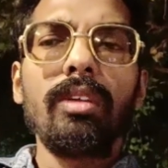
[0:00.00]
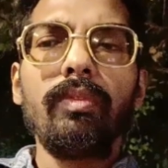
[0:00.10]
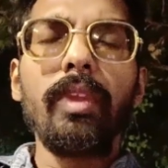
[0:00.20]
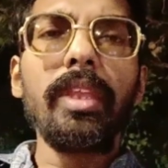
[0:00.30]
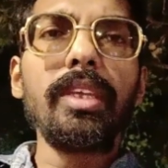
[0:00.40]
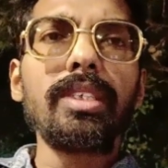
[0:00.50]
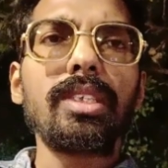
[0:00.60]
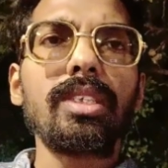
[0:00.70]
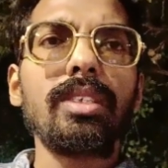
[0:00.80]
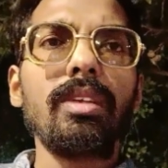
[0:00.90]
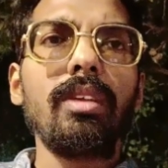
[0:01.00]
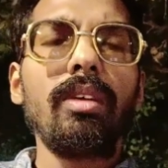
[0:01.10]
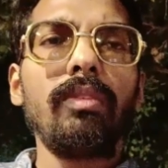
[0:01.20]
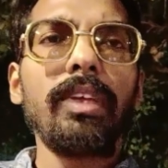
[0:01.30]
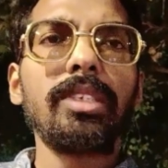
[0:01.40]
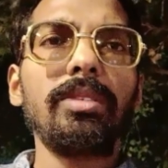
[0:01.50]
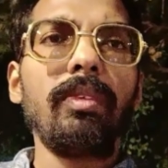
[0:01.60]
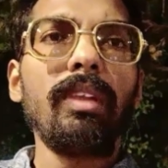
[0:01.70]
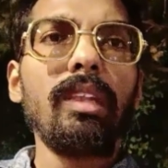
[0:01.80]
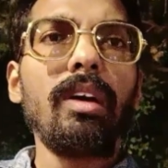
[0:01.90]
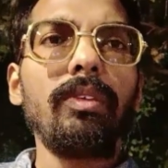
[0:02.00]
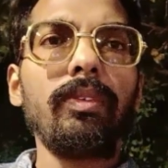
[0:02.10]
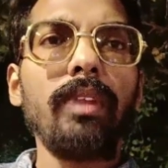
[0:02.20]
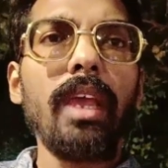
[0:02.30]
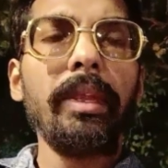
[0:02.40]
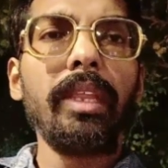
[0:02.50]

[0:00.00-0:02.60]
various Festival of Light